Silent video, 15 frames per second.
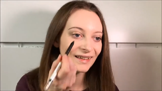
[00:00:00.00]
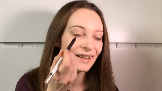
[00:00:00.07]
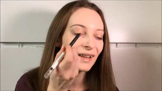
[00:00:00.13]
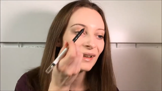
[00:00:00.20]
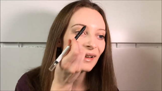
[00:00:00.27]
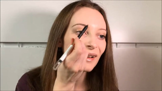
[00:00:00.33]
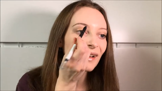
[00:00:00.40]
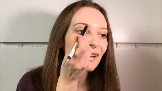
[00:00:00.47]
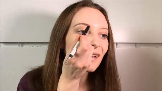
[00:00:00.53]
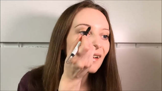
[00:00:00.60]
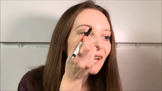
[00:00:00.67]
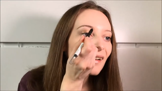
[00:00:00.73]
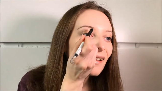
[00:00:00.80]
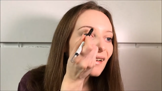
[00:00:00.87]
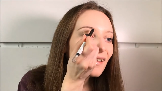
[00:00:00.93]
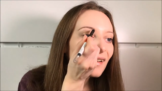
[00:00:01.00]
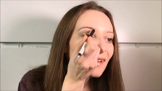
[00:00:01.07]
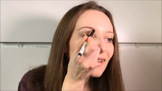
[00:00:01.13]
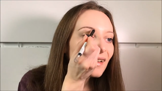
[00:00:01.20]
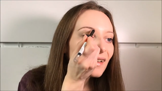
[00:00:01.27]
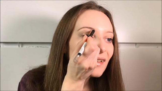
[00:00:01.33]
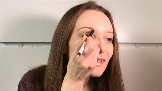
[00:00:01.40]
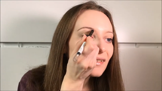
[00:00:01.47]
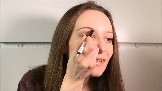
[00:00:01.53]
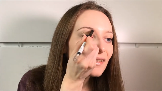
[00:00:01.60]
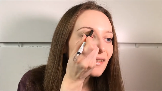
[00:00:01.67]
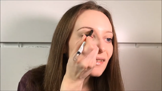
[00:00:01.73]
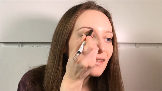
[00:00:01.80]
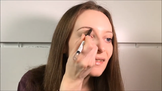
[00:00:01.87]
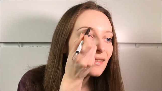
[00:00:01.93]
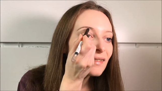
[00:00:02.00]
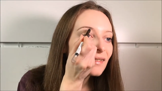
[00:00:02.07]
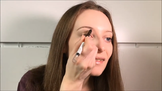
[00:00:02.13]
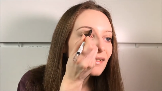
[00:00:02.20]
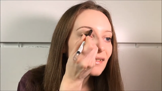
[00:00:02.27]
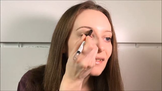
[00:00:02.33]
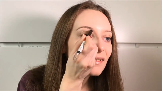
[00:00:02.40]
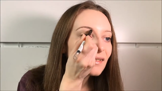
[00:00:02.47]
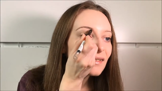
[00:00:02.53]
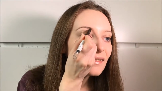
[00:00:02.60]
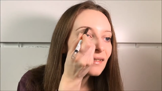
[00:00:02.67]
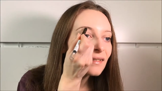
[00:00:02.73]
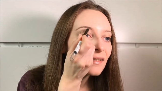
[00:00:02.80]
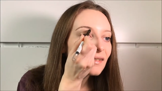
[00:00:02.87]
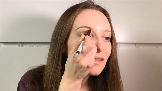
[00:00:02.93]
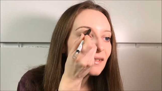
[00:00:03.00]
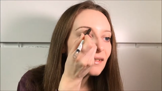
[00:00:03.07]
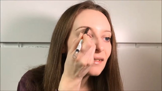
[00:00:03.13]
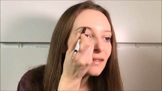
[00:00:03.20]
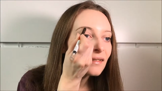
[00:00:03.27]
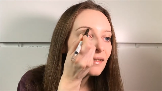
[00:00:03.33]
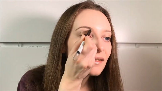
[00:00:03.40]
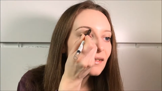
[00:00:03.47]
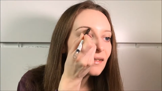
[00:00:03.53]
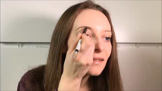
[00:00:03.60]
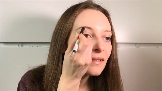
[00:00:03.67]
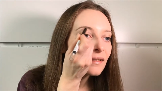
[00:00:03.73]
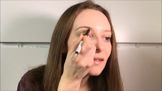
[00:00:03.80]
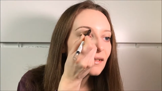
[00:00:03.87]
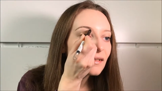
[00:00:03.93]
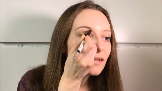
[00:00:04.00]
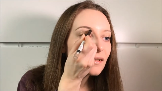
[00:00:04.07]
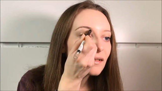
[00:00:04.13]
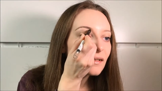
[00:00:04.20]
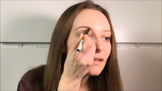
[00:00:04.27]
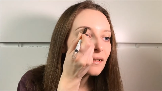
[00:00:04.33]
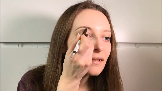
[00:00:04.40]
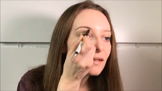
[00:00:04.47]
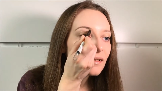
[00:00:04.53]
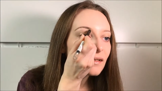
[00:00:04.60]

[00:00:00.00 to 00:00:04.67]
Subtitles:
(no one is talking)